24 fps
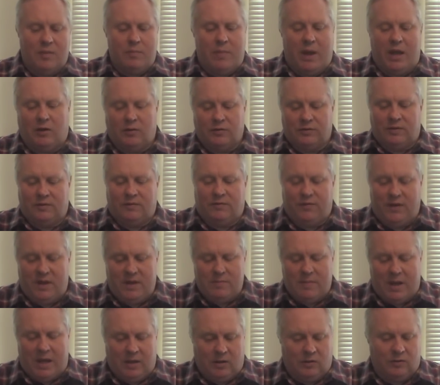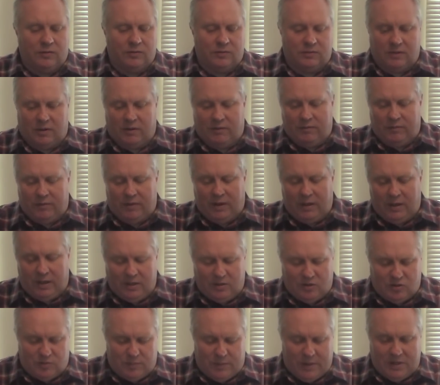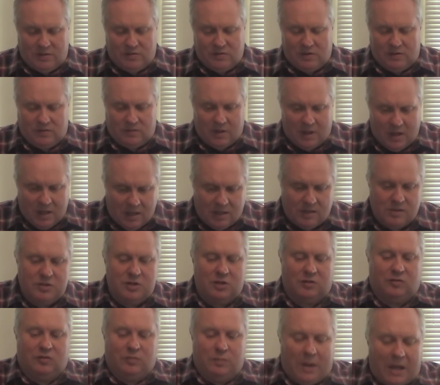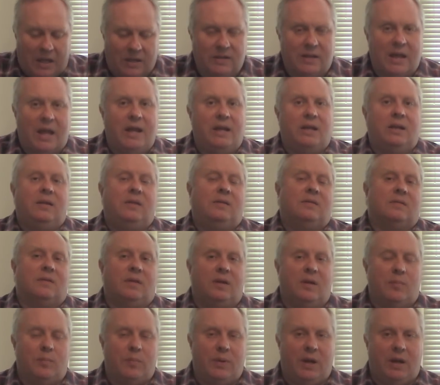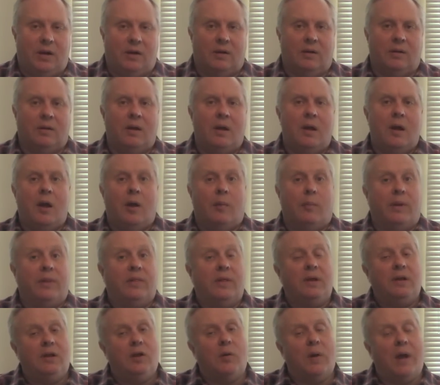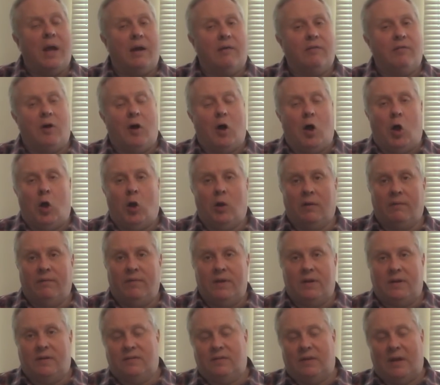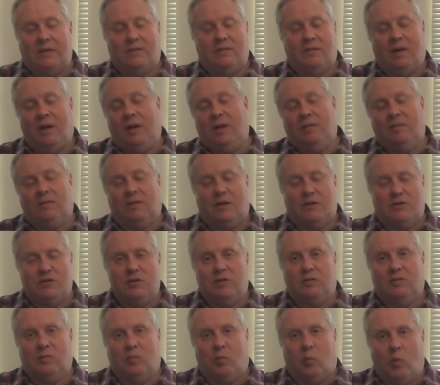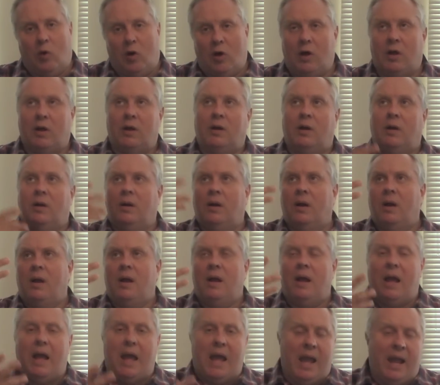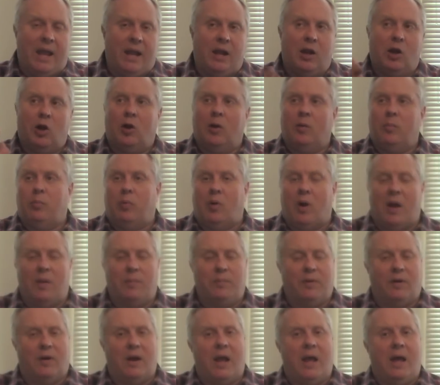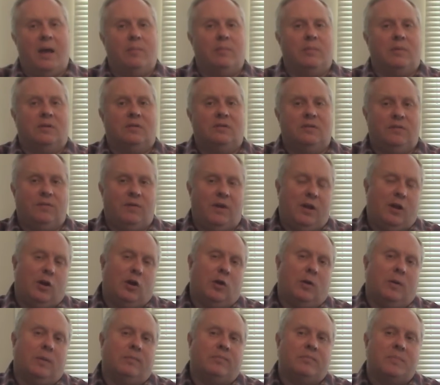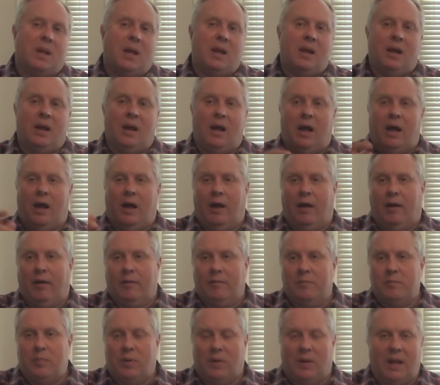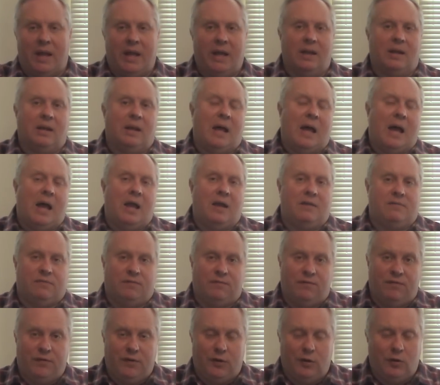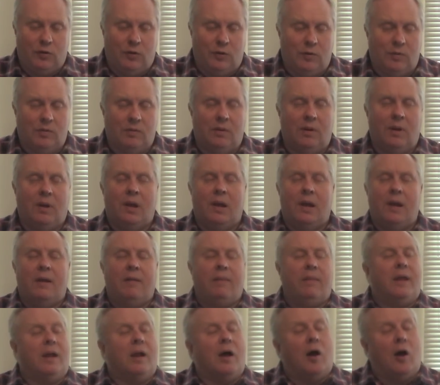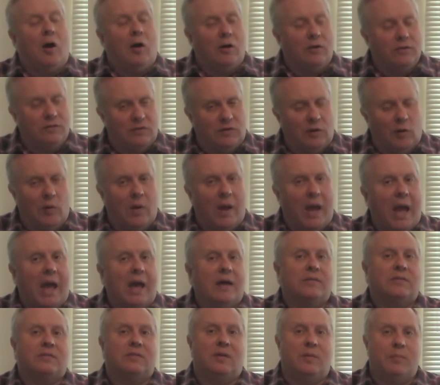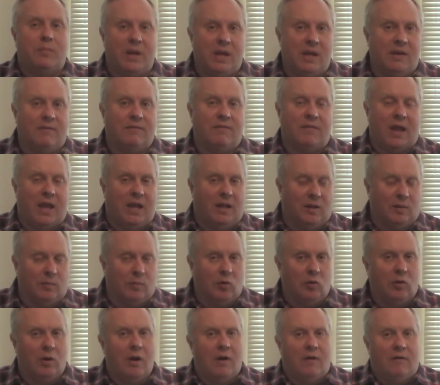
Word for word: males and females of each species just spontaneously appear. But then you have all of the necessities such as water, air, proper atmosphere, uh, plant life, food, that also has to be available